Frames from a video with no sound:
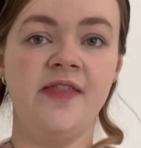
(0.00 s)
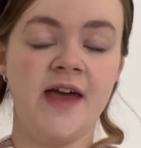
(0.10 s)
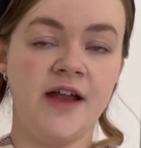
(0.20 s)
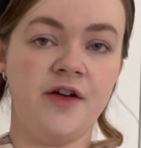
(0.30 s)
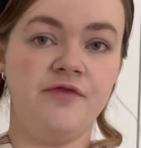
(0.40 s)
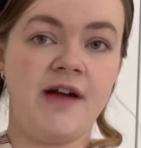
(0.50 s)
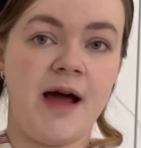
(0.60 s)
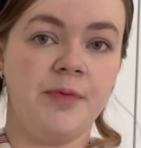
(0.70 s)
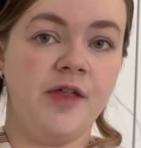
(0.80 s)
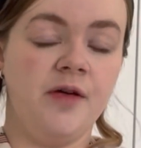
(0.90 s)
then
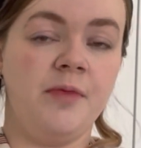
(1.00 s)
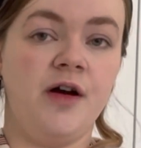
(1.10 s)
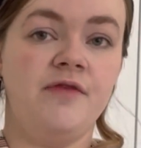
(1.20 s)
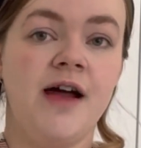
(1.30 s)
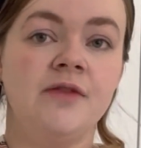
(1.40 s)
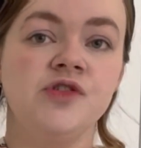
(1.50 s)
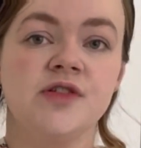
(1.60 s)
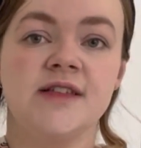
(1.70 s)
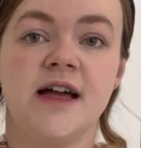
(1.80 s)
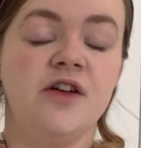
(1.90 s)
wrap them around
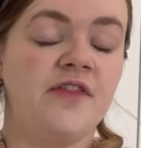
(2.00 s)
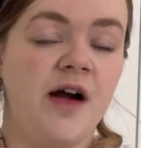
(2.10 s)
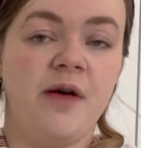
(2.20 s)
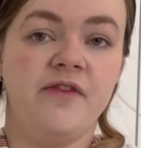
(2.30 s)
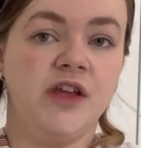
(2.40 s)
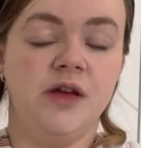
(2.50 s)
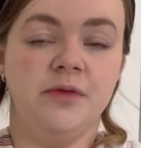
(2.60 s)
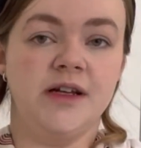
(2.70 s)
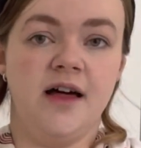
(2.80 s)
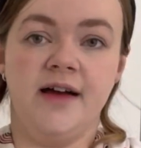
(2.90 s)
yourself however you
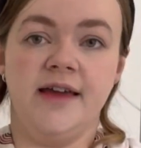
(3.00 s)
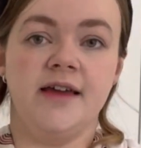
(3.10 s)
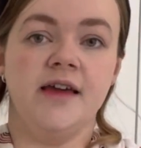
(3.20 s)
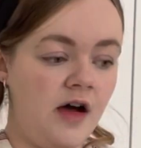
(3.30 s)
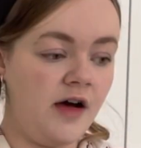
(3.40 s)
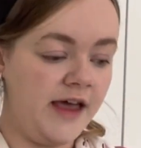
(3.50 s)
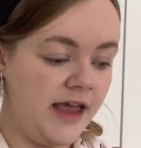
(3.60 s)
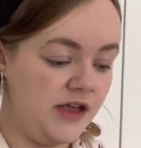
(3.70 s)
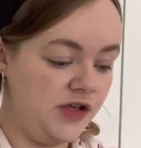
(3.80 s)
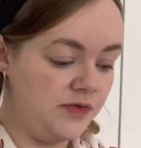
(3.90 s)
would like.
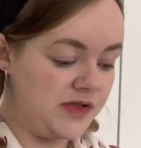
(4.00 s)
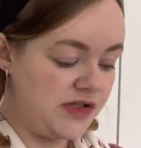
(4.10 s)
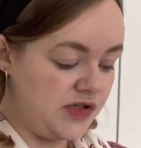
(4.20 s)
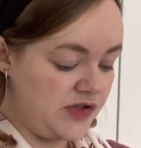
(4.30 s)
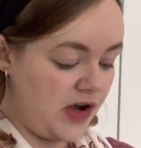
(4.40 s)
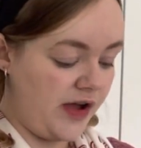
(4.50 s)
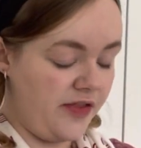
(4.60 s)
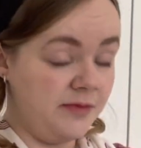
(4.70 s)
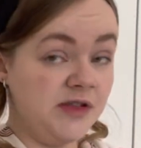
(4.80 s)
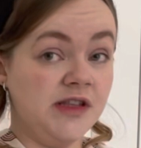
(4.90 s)
I used to tie
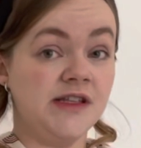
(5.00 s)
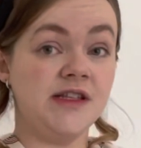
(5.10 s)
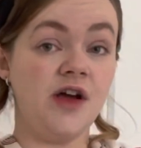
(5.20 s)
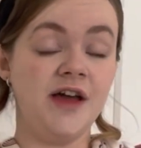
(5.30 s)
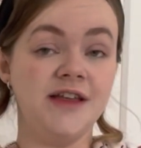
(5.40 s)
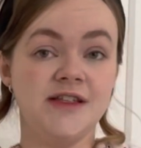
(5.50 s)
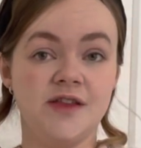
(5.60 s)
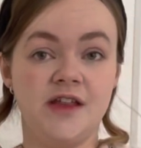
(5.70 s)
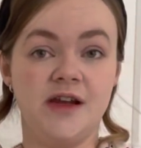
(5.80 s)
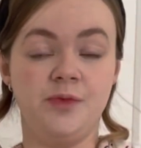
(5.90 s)
them to the side so
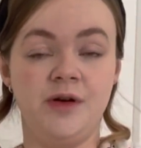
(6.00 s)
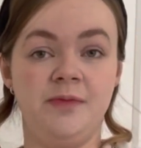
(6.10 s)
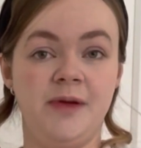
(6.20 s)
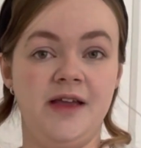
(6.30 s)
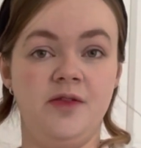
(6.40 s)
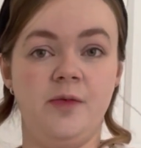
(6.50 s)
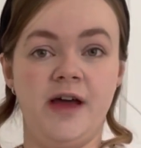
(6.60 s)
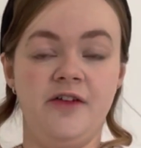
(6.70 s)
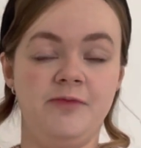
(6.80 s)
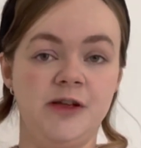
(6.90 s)
that it wouldn't be in the
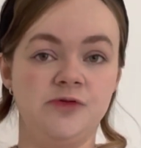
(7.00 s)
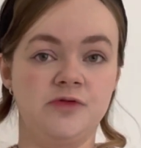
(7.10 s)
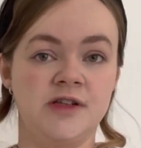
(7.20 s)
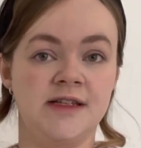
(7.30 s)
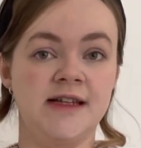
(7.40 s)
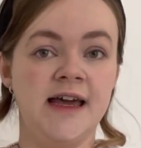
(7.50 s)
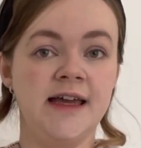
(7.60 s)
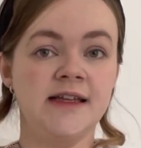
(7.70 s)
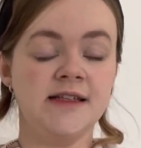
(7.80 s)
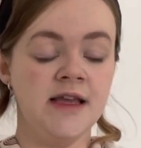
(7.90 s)
way of my daughter's
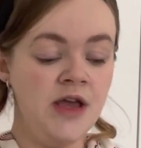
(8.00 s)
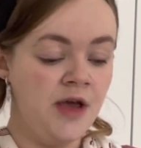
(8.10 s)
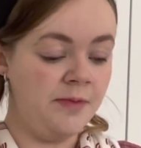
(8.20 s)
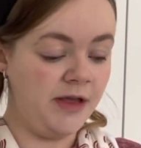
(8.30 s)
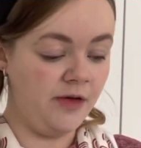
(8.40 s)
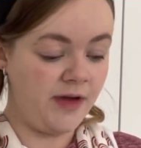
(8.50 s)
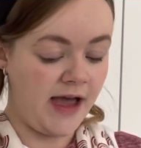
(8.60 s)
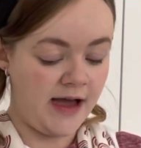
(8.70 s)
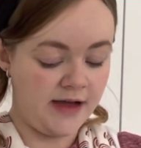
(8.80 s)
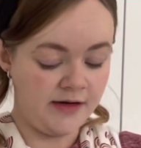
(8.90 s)
legs, but you
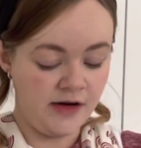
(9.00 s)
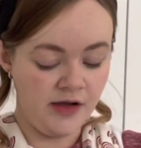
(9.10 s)
can